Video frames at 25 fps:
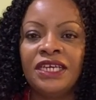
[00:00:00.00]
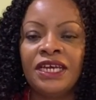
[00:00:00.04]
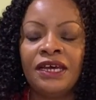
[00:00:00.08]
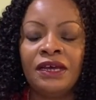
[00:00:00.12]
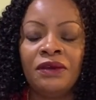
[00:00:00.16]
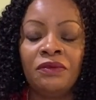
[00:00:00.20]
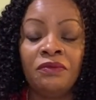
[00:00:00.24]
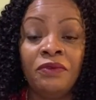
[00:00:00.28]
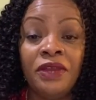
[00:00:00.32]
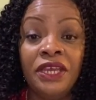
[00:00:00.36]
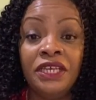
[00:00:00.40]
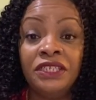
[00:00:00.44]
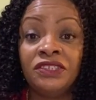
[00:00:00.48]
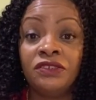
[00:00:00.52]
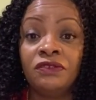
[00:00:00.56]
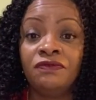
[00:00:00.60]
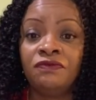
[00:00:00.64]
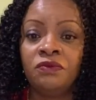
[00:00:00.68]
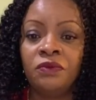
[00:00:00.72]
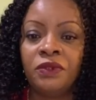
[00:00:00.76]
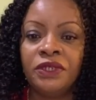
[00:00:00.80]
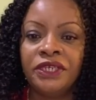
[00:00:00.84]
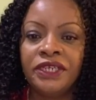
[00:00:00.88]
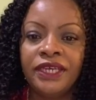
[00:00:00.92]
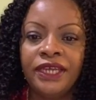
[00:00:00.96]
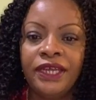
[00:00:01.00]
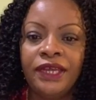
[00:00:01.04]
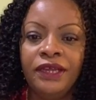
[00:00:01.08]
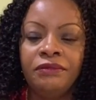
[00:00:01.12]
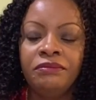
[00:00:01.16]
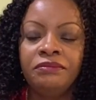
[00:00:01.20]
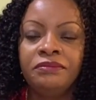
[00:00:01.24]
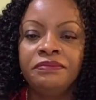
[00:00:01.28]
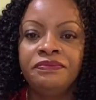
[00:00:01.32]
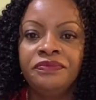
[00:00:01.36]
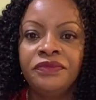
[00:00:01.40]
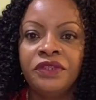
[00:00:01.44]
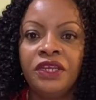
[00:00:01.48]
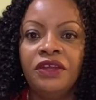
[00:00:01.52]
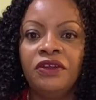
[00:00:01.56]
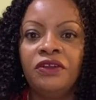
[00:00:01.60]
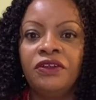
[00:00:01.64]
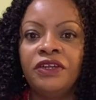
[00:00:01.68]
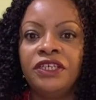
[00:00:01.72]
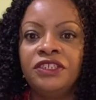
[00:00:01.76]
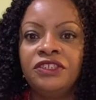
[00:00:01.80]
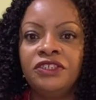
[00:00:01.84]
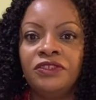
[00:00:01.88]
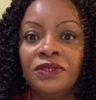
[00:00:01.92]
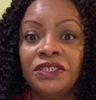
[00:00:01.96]
ways of working in order
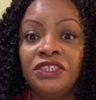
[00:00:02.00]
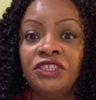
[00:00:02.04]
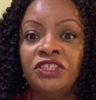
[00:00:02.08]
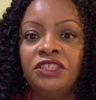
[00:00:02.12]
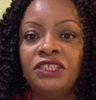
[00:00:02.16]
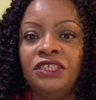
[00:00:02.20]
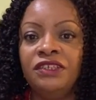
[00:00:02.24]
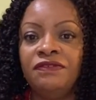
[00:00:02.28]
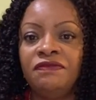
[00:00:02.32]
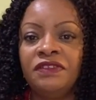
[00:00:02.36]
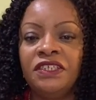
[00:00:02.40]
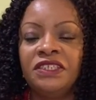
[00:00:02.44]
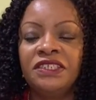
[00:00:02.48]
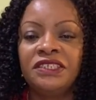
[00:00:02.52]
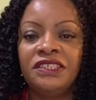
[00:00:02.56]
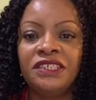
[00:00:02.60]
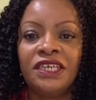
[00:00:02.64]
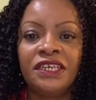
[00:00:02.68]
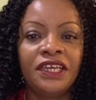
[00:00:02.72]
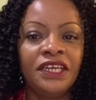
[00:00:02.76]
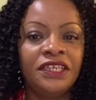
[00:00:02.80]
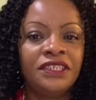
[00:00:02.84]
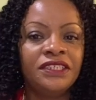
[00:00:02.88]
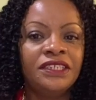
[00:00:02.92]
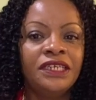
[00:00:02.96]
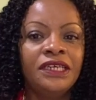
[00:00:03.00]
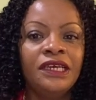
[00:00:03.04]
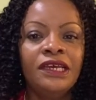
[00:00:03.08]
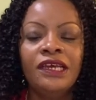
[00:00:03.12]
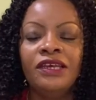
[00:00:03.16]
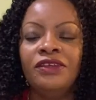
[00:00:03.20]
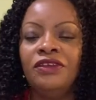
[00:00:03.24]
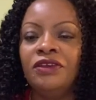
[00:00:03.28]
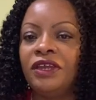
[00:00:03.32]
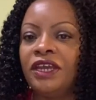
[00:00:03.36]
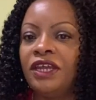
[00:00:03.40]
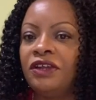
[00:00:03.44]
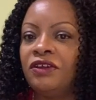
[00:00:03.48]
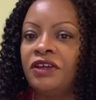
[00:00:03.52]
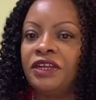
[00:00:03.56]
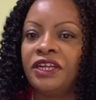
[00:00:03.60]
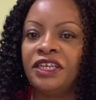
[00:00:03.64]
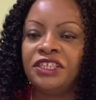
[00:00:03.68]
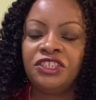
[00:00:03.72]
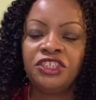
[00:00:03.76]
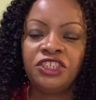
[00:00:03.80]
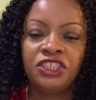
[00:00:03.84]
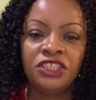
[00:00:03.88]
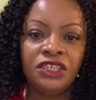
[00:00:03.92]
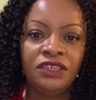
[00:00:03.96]
to achieve this target. You cannot
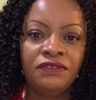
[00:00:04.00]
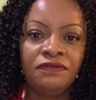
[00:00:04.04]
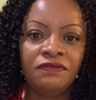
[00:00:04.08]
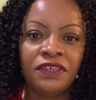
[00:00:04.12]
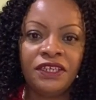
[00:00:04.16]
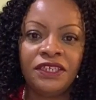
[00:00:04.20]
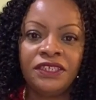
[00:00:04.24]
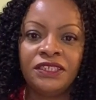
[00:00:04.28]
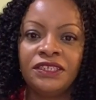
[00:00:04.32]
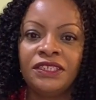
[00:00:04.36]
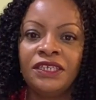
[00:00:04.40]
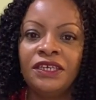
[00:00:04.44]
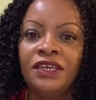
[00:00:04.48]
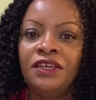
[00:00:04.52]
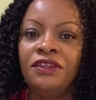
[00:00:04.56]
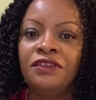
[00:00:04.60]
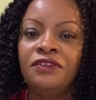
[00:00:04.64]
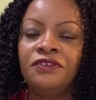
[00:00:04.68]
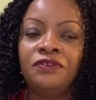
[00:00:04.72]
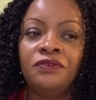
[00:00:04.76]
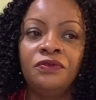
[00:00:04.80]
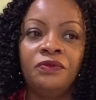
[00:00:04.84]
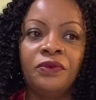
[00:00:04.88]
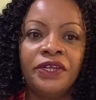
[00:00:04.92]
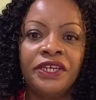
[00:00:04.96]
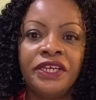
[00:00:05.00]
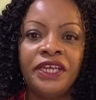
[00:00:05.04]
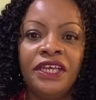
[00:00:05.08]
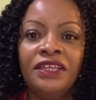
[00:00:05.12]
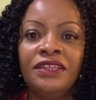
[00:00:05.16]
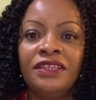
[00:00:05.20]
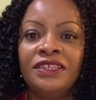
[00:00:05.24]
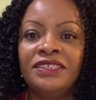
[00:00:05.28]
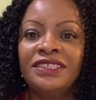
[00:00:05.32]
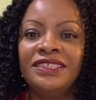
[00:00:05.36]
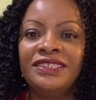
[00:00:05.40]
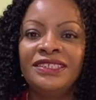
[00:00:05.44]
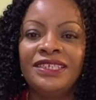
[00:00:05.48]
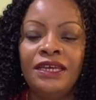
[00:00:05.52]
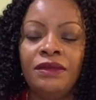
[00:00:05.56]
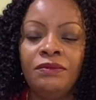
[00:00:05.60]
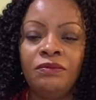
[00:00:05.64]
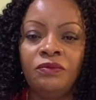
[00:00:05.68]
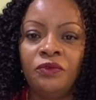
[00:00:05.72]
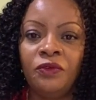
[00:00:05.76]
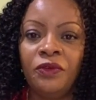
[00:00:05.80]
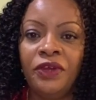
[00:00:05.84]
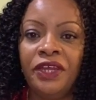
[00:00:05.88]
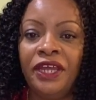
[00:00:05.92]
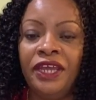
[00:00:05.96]
achieve it through working the same
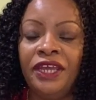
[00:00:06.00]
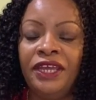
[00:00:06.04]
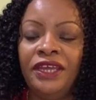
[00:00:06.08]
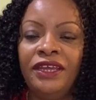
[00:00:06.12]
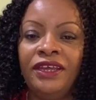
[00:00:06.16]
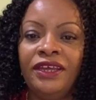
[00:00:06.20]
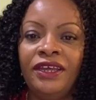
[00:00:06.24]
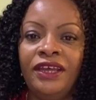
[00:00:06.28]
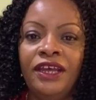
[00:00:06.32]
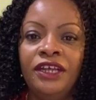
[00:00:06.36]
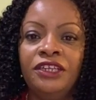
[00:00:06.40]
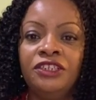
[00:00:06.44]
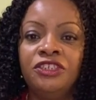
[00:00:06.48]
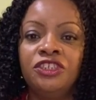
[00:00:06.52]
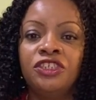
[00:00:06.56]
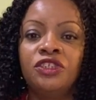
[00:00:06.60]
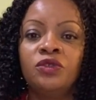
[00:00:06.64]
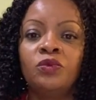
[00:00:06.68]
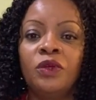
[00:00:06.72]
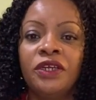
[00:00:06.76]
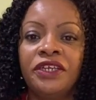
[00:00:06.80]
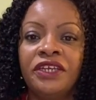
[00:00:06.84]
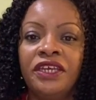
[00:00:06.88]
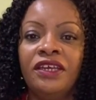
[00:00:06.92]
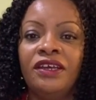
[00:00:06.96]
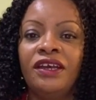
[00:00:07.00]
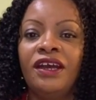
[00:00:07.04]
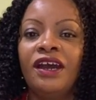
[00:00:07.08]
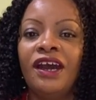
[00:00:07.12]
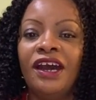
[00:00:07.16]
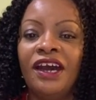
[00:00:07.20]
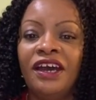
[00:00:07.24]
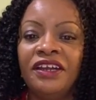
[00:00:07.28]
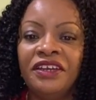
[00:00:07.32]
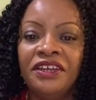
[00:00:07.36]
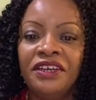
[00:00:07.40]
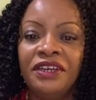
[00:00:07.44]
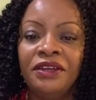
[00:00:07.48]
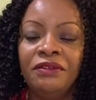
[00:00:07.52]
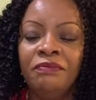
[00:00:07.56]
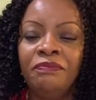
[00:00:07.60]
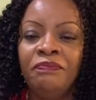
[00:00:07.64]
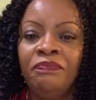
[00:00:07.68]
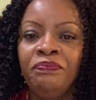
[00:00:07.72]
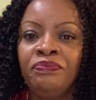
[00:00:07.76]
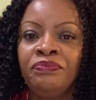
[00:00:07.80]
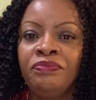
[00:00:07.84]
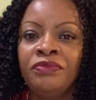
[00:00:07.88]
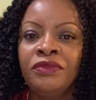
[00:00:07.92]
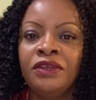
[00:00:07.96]
way and just working harder.
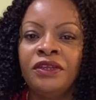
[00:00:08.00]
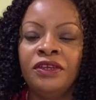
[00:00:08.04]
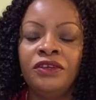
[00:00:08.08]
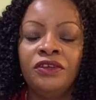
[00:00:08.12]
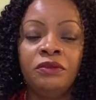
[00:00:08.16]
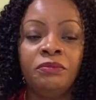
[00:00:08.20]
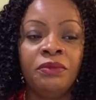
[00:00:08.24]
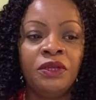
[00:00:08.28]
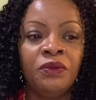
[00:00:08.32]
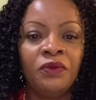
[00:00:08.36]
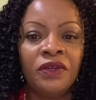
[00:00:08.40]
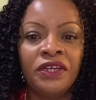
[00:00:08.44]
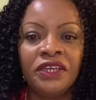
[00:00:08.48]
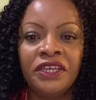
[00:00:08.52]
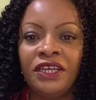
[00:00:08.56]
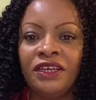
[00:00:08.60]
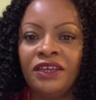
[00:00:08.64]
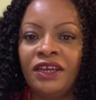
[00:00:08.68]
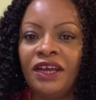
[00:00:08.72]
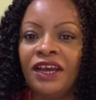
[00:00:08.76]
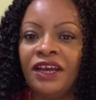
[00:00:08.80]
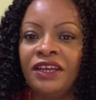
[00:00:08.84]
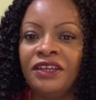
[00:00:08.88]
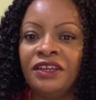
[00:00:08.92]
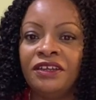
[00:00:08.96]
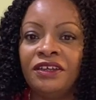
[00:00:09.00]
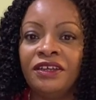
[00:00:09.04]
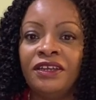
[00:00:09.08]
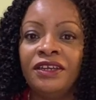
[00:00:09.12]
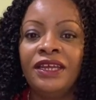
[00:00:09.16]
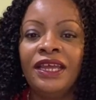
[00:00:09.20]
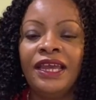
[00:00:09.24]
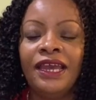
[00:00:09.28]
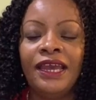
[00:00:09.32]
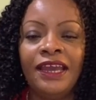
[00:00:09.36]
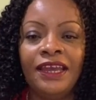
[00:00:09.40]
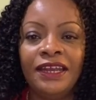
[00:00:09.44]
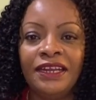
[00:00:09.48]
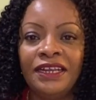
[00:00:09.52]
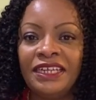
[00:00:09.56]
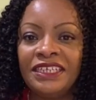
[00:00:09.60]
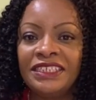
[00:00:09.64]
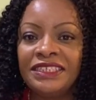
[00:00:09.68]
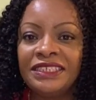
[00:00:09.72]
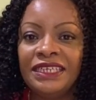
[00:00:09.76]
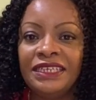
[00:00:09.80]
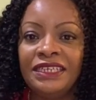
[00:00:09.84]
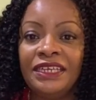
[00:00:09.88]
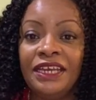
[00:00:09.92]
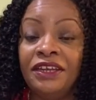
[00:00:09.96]
You'd be working harder
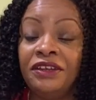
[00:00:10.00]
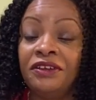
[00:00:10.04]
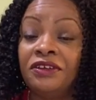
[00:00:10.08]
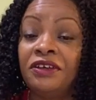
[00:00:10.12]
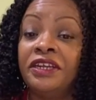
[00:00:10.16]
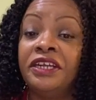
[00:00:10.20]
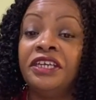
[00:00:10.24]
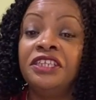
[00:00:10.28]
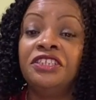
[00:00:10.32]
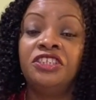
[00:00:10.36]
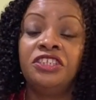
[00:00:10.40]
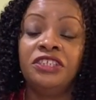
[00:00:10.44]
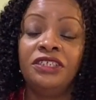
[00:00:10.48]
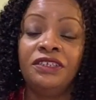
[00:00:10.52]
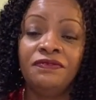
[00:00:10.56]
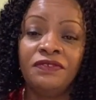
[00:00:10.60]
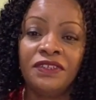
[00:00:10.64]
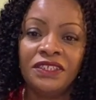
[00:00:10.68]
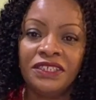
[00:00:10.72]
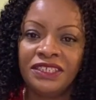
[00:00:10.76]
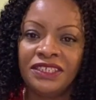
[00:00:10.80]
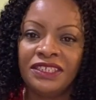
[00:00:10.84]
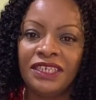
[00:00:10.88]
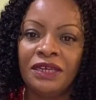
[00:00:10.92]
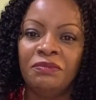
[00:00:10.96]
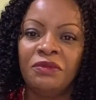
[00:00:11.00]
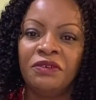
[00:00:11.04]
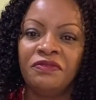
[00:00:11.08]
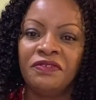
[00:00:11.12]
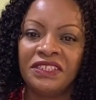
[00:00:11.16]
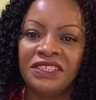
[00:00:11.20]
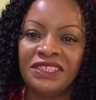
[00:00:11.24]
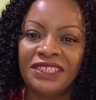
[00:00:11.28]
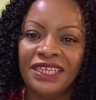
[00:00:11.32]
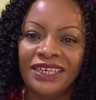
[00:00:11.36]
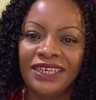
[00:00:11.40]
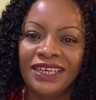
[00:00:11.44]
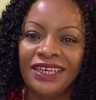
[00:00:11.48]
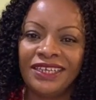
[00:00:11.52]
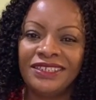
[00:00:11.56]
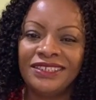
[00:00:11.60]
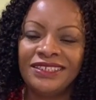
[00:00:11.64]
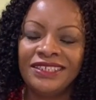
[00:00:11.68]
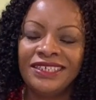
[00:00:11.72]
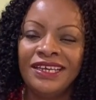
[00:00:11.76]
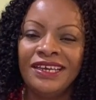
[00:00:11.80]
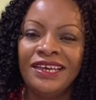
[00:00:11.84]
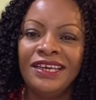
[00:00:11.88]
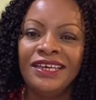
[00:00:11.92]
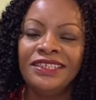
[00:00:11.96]
endlessly and not achieve this type of a target.
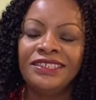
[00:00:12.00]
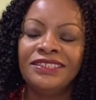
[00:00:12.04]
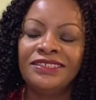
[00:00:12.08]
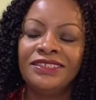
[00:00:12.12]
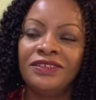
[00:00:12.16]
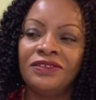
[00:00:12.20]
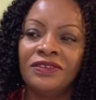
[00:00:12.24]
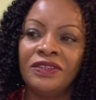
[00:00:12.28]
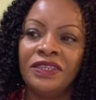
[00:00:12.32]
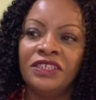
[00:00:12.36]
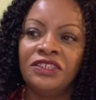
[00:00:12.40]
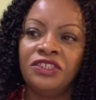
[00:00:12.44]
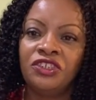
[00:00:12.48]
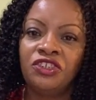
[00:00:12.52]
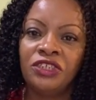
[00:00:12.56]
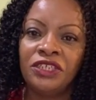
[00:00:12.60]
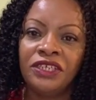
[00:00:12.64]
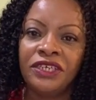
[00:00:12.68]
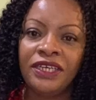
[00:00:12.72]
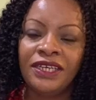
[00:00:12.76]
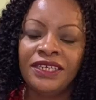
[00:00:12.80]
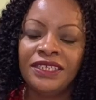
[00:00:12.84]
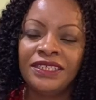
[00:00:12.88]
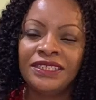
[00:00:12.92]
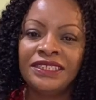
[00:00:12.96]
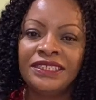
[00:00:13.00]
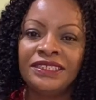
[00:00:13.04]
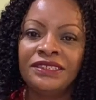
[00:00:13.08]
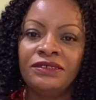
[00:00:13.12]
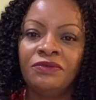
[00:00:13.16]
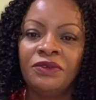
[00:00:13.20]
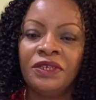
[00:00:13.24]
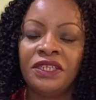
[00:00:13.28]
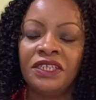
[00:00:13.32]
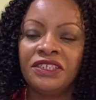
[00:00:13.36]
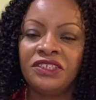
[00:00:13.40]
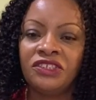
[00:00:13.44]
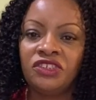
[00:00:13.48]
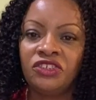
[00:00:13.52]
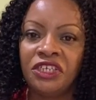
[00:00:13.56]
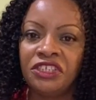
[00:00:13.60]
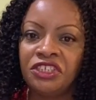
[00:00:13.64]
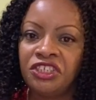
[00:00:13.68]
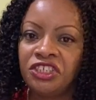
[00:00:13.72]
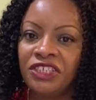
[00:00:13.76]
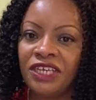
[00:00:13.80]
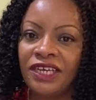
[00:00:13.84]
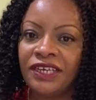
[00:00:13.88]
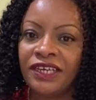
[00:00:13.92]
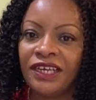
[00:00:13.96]
So the trick is, with a stretch
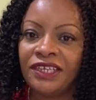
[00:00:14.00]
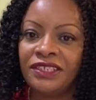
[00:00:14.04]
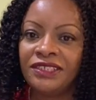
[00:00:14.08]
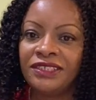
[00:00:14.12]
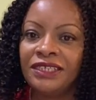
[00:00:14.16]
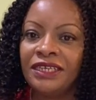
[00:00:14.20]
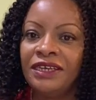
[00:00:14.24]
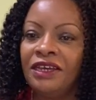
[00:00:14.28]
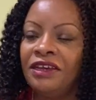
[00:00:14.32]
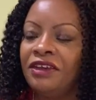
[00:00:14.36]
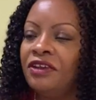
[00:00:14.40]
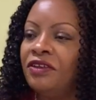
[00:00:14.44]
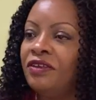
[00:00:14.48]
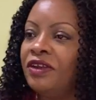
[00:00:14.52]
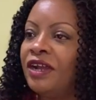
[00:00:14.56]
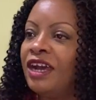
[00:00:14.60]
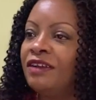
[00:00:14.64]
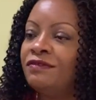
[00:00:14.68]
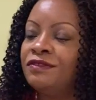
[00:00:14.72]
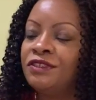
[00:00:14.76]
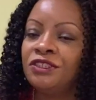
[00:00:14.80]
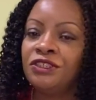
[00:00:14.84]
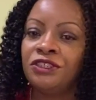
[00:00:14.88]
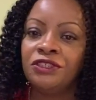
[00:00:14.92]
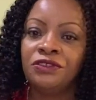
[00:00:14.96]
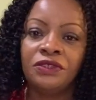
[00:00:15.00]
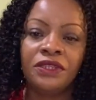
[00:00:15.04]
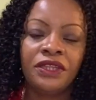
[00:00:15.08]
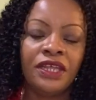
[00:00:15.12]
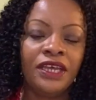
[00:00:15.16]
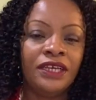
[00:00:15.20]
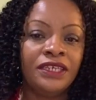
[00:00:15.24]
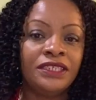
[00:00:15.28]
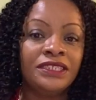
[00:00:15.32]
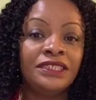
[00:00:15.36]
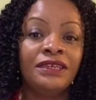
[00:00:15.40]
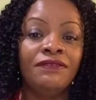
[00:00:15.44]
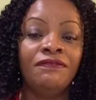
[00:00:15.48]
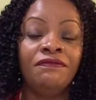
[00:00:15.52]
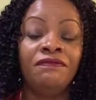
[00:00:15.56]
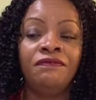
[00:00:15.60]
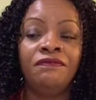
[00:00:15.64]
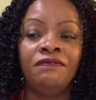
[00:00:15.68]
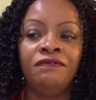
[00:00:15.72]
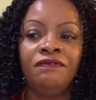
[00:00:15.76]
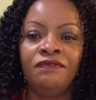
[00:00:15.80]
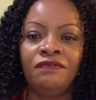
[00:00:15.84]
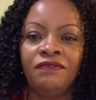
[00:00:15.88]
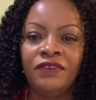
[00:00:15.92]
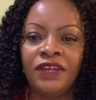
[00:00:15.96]
target, you'd have to do things
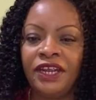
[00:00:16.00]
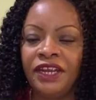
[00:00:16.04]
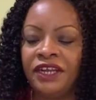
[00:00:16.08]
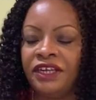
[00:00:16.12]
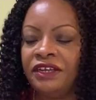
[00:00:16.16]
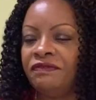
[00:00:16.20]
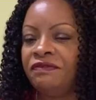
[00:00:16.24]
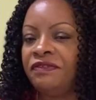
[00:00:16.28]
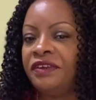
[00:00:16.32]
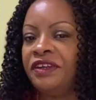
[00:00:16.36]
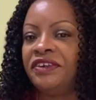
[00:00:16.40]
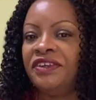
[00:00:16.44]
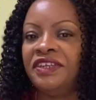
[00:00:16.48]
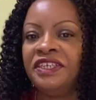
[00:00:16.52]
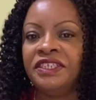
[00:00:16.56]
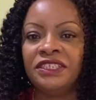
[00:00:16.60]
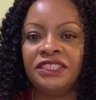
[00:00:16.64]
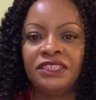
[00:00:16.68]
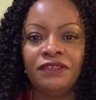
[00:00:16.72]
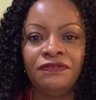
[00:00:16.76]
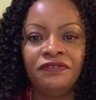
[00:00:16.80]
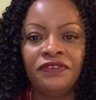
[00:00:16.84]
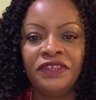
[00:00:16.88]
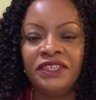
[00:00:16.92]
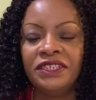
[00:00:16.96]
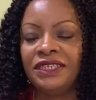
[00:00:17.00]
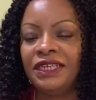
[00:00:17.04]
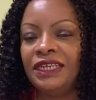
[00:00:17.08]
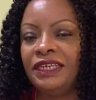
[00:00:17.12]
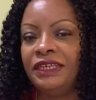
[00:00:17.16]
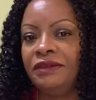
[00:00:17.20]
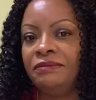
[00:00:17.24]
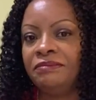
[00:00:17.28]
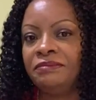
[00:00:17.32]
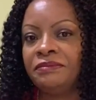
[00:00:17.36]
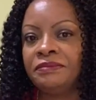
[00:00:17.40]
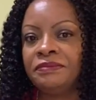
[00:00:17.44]
very, very differently.